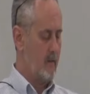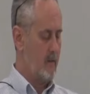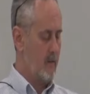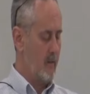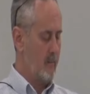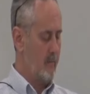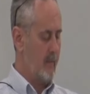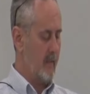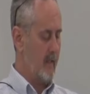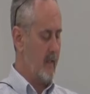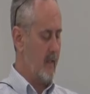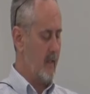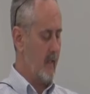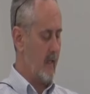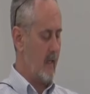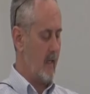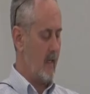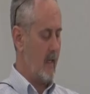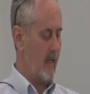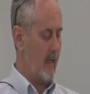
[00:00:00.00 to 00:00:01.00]
to be
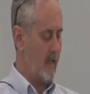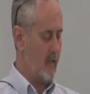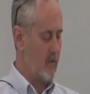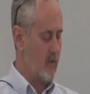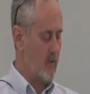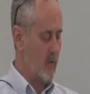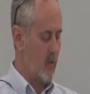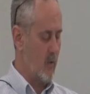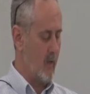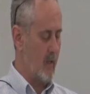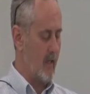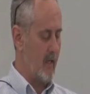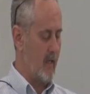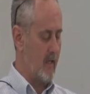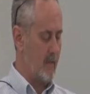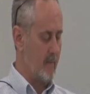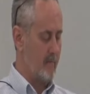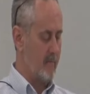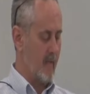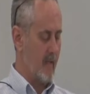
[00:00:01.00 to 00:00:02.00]
a joy
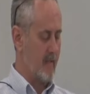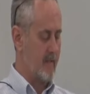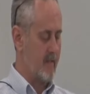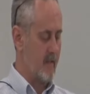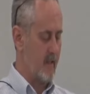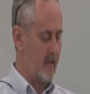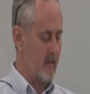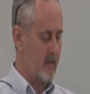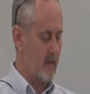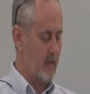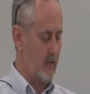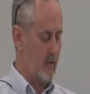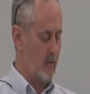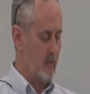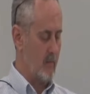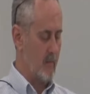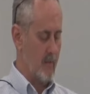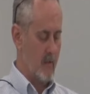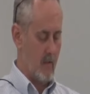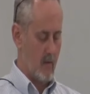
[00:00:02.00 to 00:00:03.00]
and a blessing to
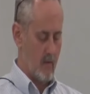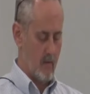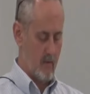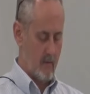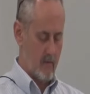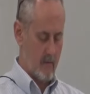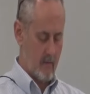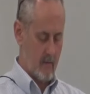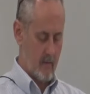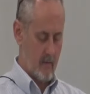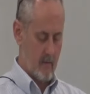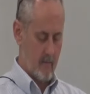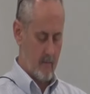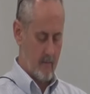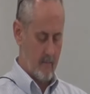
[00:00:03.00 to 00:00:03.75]
human hearts.